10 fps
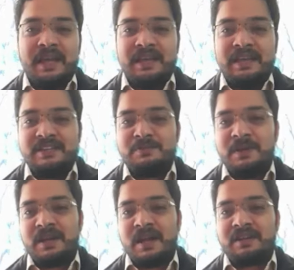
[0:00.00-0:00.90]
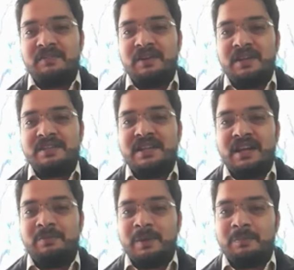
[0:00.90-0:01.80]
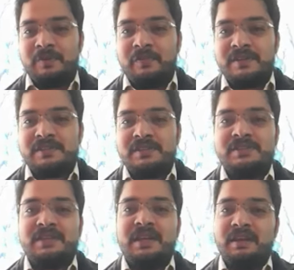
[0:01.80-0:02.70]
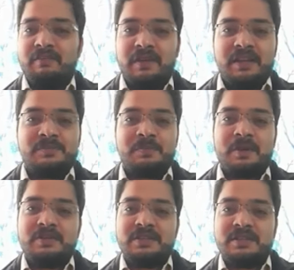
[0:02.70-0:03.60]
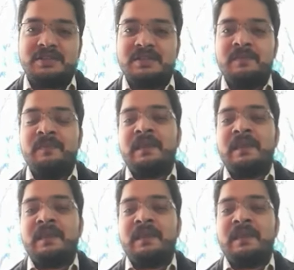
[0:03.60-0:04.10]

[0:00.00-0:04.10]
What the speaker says: engagement activities led by professors, various projects,